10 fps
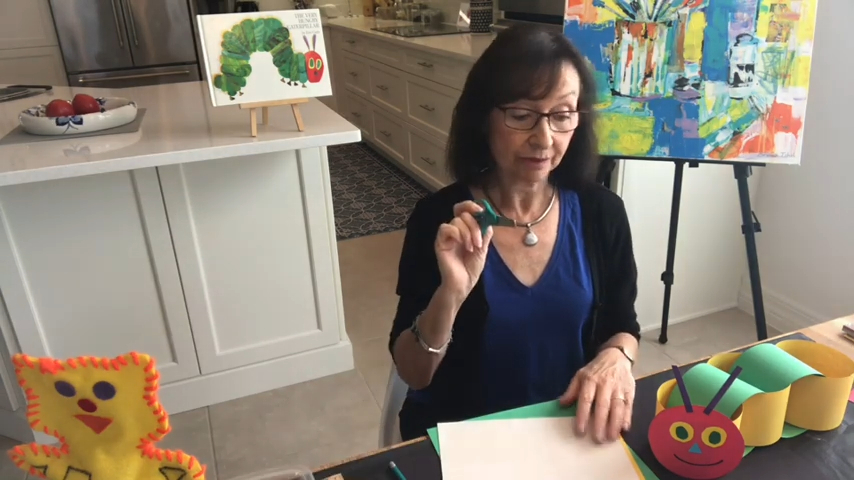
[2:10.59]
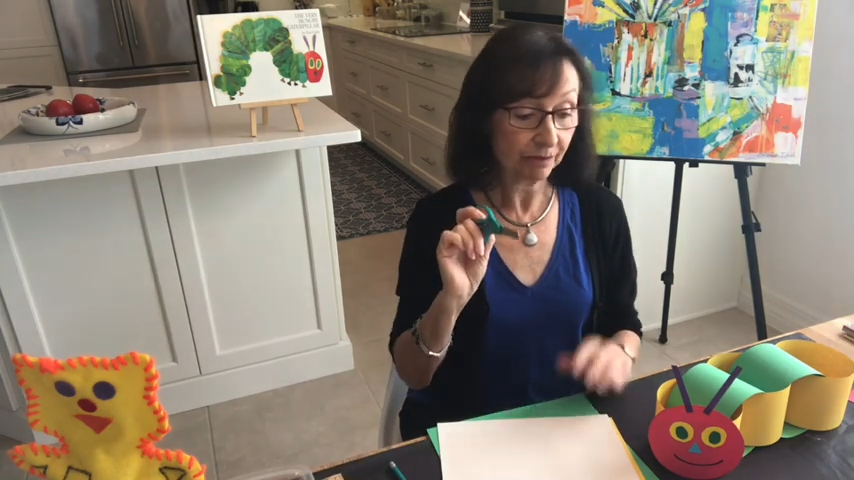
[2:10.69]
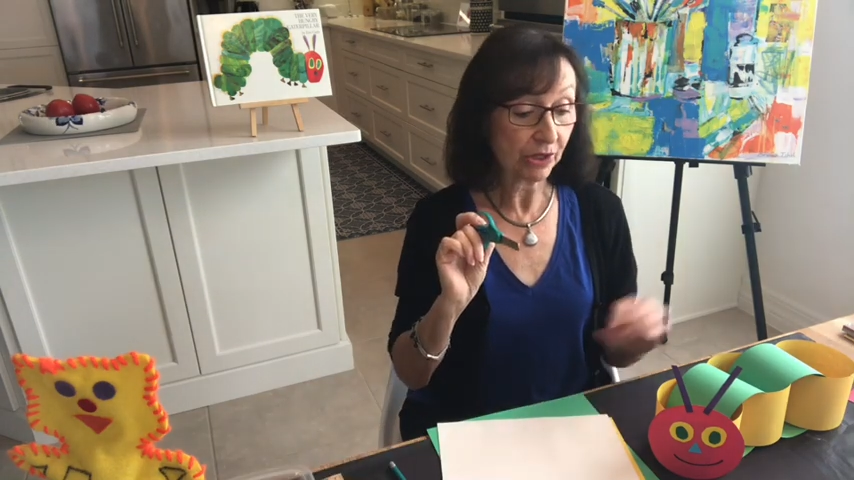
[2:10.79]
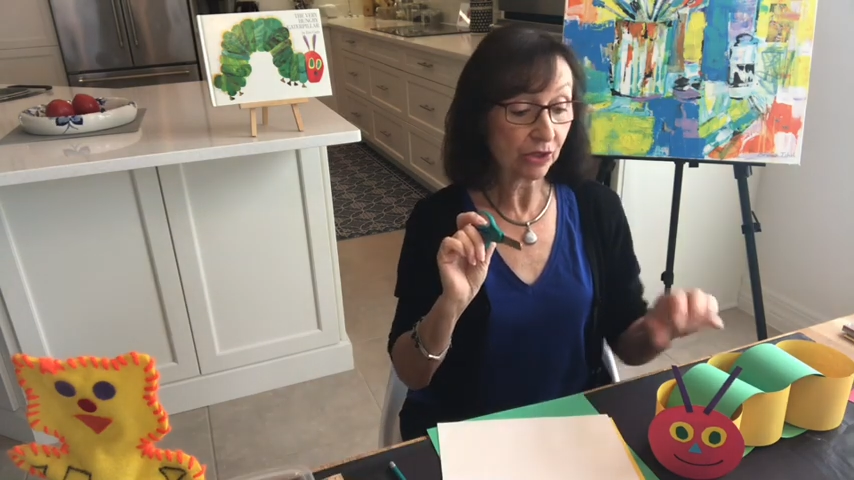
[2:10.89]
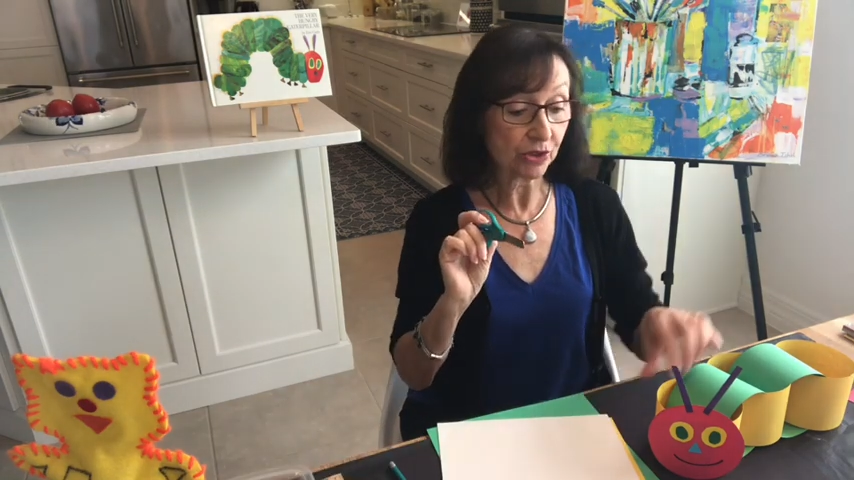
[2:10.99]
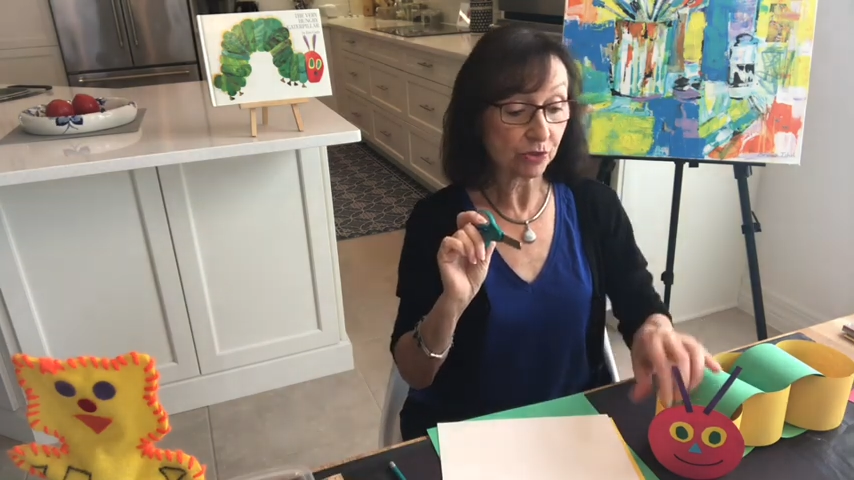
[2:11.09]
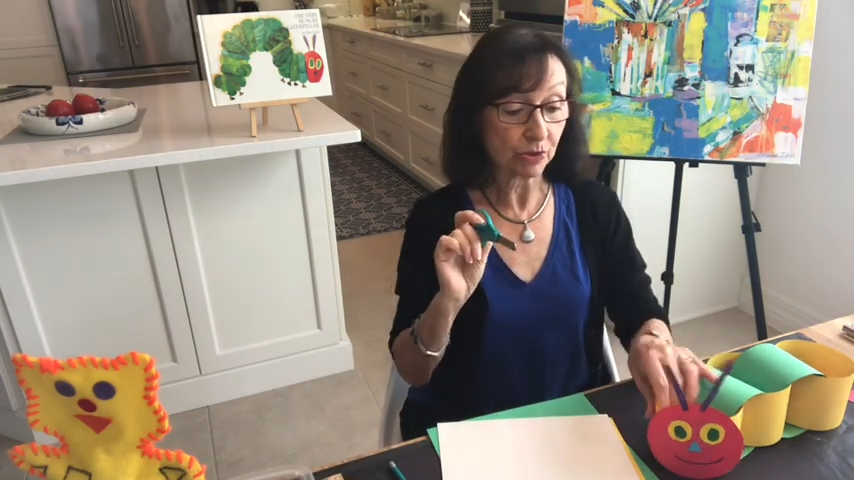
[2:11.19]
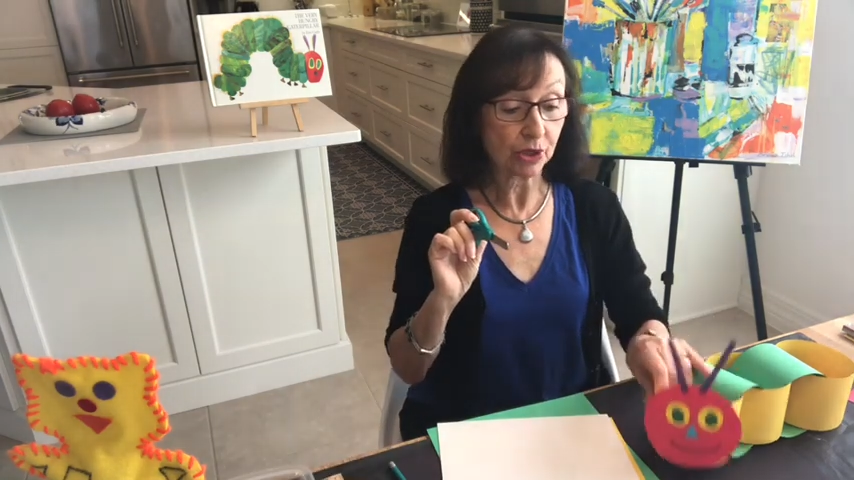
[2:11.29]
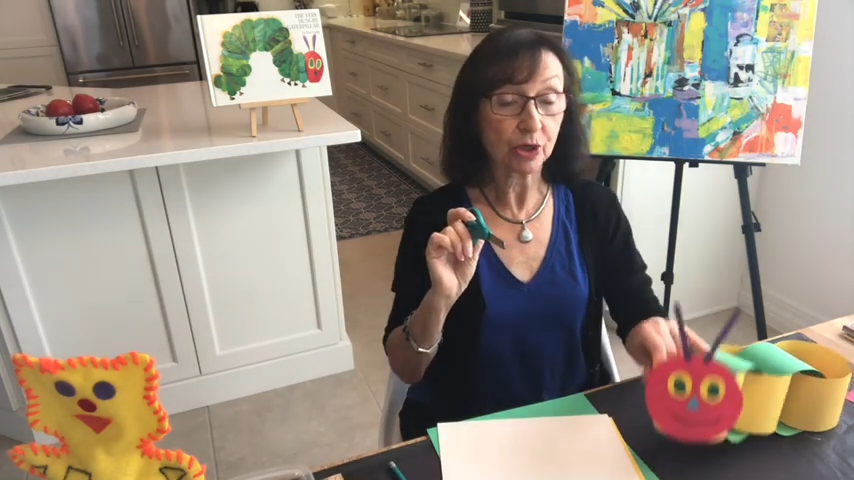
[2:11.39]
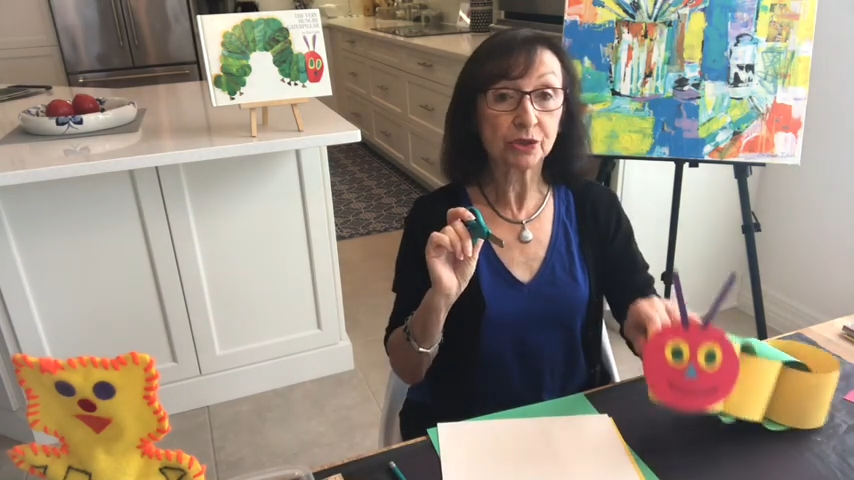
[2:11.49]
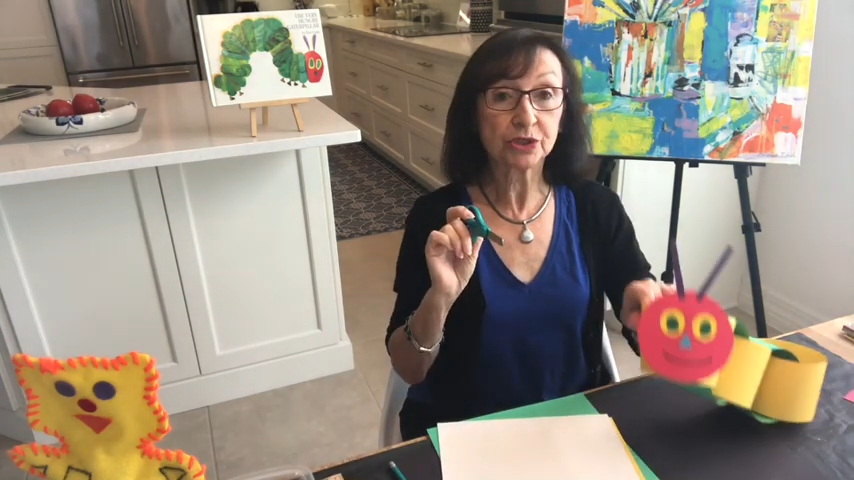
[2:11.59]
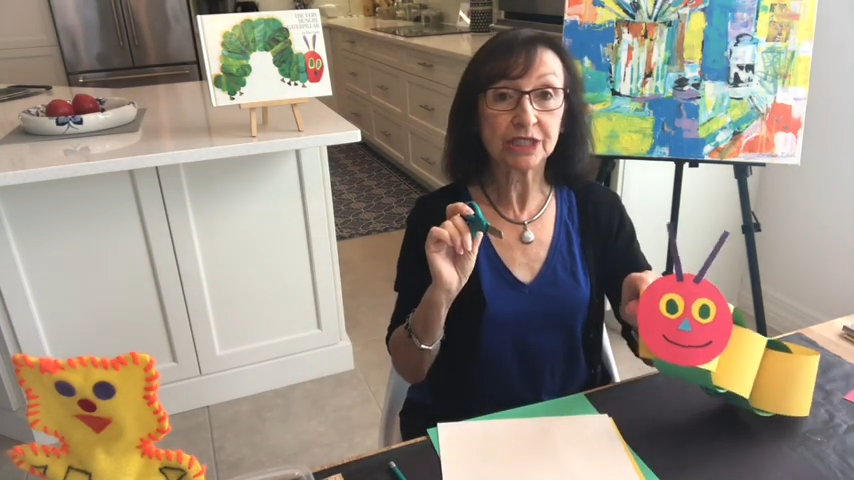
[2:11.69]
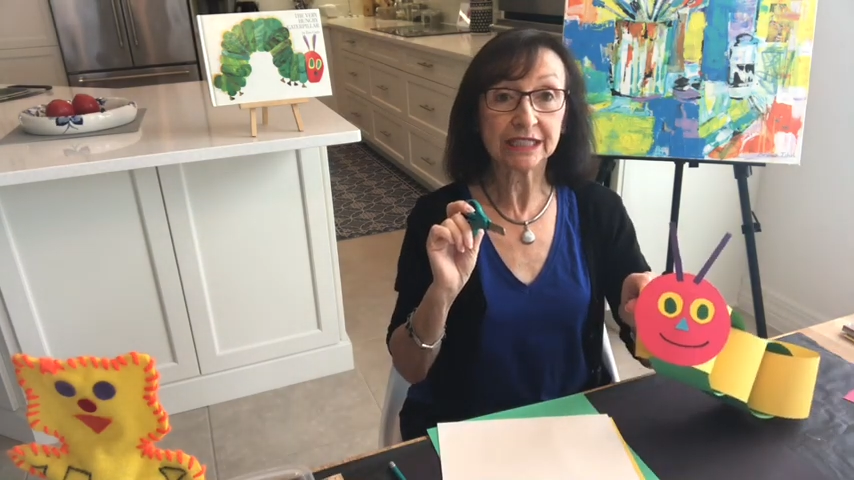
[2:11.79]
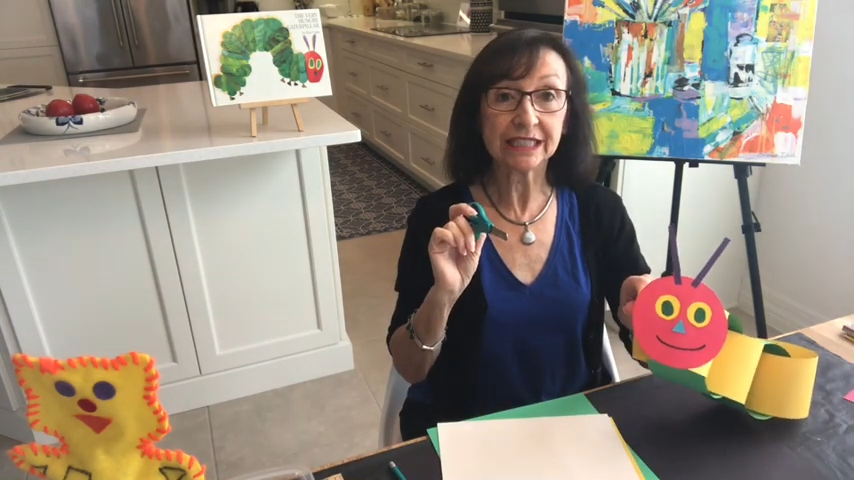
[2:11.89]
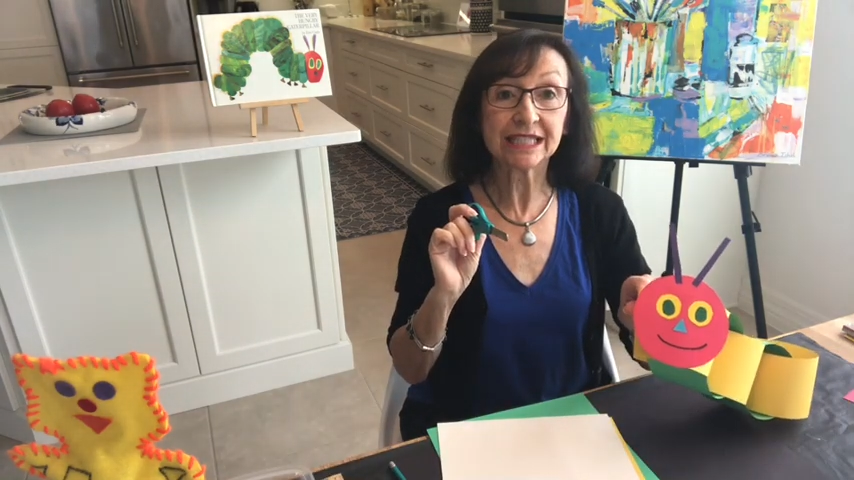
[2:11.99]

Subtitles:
because we're going to need